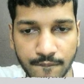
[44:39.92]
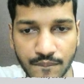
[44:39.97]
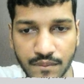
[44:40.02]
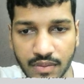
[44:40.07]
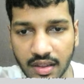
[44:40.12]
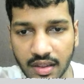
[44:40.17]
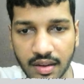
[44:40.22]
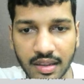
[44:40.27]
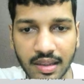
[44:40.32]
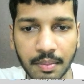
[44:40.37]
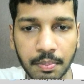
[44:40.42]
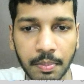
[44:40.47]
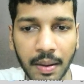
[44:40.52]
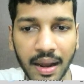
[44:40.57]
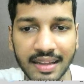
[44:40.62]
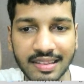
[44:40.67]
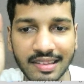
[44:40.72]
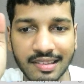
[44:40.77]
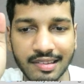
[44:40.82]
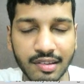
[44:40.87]
the
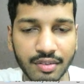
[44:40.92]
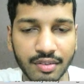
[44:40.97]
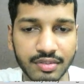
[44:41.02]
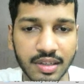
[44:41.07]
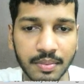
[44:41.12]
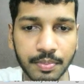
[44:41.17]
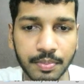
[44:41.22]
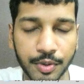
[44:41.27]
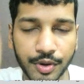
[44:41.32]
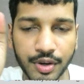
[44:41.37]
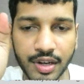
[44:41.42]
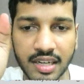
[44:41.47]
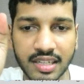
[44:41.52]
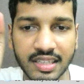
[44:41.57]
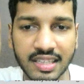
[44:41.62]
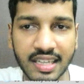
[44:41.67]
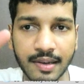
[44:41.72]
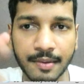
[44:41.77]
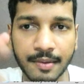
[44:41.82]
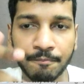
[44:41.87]
prices of the product.
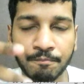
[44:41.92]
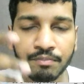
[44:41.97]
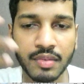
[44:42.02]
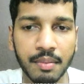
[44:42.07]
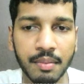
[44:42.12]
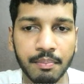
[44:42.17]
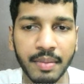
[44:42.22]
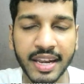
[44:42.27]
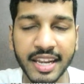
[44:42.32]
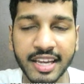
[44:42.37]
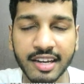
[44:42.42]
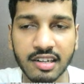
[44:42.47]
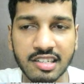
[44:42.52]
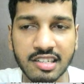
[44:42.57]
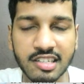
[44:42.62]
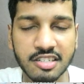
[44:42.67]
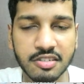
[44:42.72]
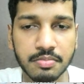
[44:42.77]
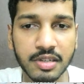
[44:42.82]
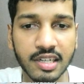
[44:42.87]
There many
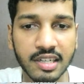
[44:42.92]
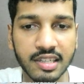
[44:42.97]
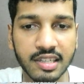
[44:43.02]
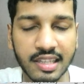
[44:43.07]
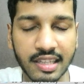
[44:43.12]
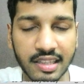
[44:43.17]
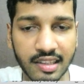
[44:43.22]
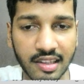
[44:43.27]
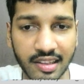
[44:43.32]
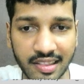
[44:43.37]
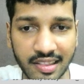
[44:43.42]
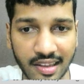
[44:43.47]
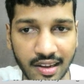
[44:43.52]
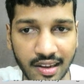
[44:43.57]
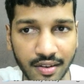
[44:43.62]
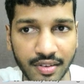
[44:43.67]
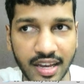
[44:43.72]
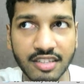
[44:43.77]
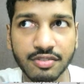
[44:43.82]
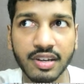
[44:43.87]
customers in the
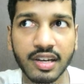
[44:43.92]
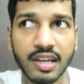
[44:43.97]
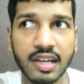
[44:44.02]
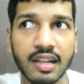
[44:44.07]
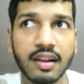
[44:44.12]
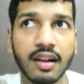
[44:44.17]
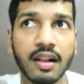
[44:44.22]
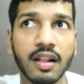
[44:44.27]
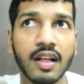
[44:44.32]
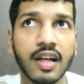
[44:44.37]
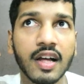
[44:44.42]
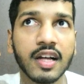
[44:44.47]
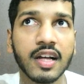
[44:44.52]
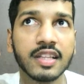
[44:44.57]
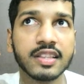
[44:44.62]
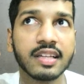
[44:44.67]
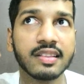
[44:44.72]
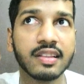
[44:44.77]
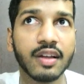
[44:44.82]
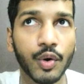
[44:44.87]
survey as well.
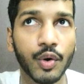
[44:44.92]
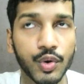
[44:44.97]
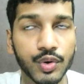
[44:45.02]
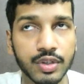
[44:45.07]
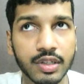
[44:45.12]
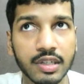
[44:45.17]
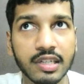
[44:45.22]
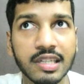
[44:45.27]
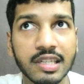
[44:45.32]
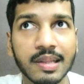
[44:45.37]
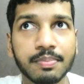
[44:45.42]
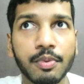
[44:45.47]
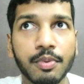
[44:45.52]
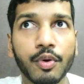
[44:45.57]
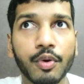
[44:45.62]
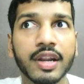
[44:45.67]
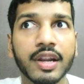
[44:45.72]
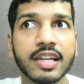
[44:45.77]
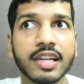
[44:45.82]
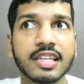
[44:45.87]
Then the owner
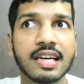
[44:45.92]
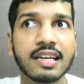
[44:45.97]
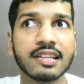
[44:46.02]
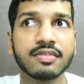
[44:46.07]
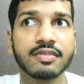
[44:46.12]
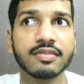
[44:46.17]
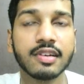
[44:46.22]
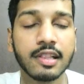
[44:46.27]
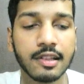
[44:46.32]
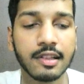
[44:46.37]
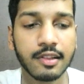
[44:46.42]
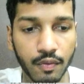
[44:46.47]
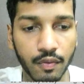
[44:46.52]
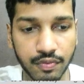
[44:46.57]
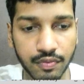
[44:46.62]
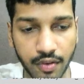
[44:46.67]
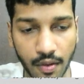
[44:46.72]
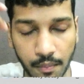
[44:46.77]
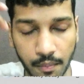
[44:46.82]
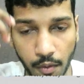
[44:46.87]
spoken it as well. So
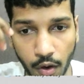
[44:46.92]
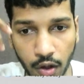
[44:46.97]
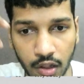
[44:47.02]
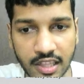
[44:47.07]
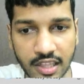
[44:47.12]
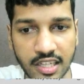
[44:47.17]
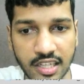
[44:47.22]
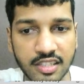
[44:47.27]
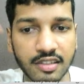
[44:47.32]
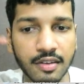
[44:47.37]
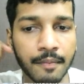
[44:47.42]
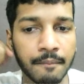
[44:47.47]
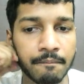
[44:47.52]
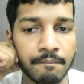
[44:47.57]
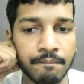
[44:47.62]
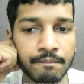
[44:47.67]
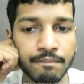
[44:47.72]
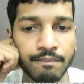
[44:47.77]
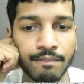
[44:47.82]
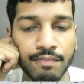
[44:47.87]
from all these,
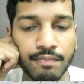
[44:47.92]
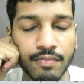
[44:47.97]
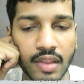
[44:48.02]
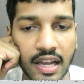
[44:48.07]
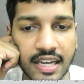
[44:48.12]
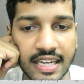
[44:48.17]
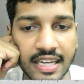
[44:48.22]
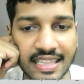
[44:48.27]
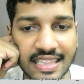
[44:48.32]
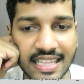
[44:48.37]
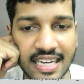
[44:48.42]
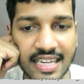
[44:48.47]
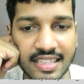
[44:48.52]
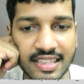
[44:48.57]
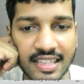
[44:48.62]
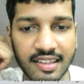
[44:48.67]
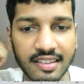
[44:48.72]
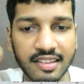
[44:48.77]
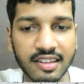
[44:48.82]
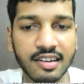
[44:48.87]
he said,
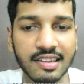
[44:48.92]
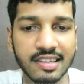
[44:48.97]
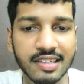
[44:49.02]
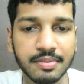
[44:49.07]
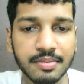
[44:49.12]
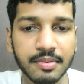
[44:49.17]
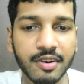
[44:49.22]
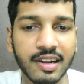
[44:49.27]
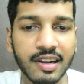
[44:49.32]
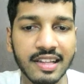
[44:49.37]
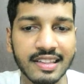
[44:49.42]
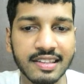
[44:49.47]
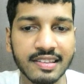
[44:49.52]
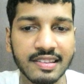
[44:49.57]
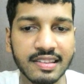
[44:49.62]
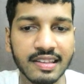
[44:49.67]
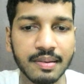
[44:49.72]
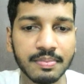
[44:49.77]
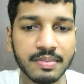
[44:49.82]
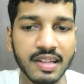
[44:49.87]
then the customer
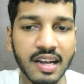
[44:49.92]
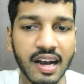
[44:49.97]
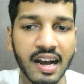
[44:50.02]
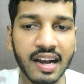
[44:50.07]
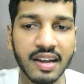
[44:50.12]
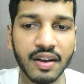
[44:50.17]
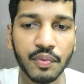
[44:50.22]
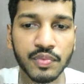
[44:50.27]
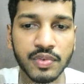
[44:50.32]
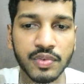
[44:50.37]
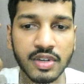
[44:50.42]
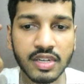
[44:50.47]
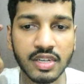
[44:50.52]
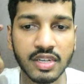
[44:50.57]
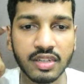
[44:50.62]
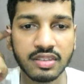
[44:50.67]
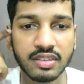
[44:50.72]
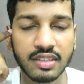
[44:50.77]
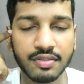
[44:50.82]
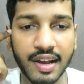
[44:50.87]
relationships, I
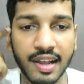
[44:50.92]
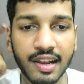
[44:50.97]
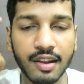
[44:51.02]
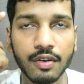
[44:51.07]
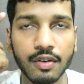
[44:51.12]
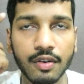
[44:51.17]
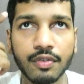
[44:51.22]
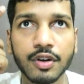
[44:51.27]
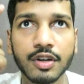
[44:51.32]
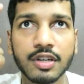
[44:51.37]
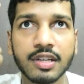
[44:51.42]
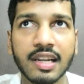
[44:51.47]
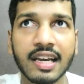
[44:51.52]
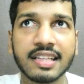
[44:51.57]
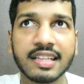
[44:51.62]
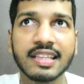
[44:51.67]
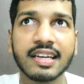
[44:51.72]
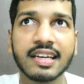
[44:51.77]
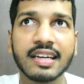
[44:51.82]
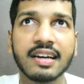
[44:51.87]
the value was
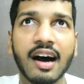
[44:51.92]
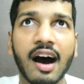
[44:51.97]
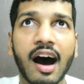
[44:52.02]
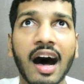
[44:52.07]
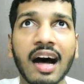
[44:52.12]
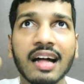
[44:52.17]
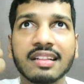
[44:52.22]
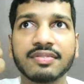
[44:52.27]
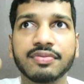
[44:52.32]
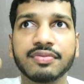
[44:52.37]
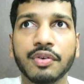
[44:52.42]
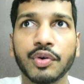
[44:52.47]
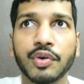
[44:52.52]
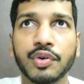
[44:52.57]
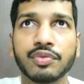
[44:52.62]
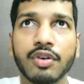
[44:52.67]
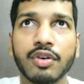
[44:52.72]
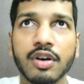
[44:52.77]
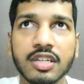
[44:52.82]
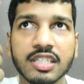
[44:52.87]
like they ask for
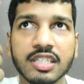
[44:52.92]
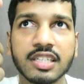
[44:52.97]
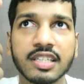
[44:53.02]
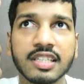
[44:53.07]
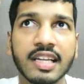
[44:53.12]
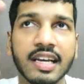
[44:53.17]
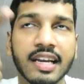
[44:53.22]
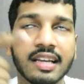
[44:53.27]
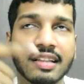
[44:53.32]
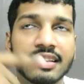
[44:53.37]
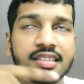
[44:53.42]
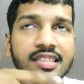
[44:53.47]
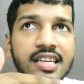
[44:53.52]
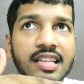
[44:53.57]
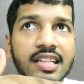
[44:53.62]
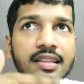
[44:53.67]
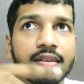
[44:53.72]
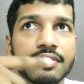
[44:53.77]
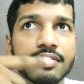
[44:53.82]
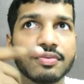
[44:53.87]
water, they tell
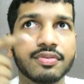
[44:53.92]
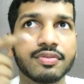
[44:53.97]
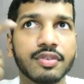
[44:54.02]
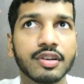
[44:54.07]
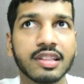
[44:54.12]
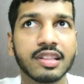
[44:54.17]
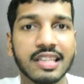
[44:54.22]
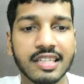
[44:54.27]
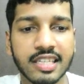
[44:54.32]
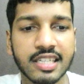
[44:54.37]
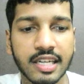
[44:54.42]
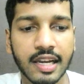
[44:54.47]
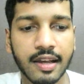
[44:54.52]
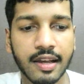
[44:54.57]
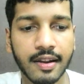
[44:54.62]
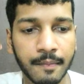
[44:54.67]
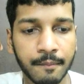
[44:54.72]
them for sitting, and